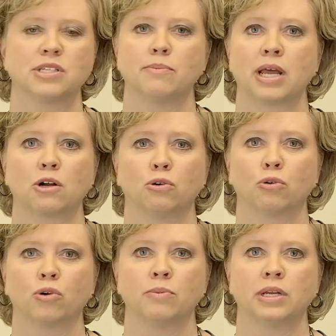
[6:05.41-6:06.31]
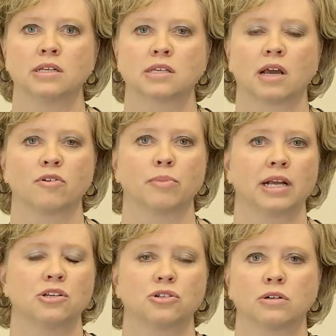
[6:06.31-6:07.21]
Some medical equipment is covered by
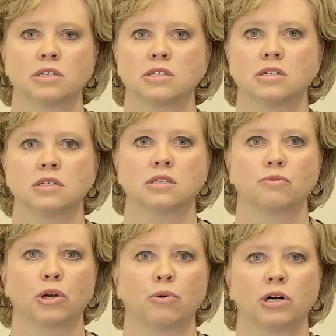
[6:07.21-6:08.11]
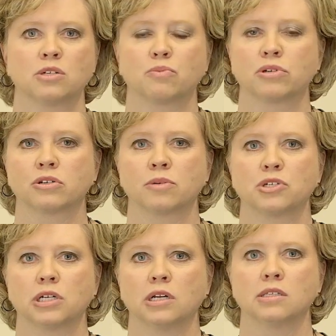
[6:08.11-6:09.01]
insurances and requires
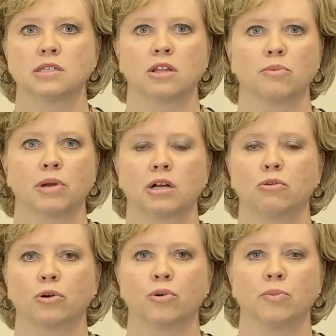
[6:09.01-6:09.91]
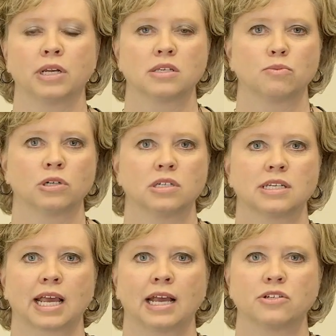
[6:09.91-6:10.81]
prescriptions. Other medical equipment is more
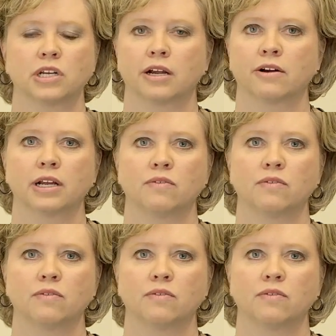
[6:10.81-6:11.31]
just a cash and carry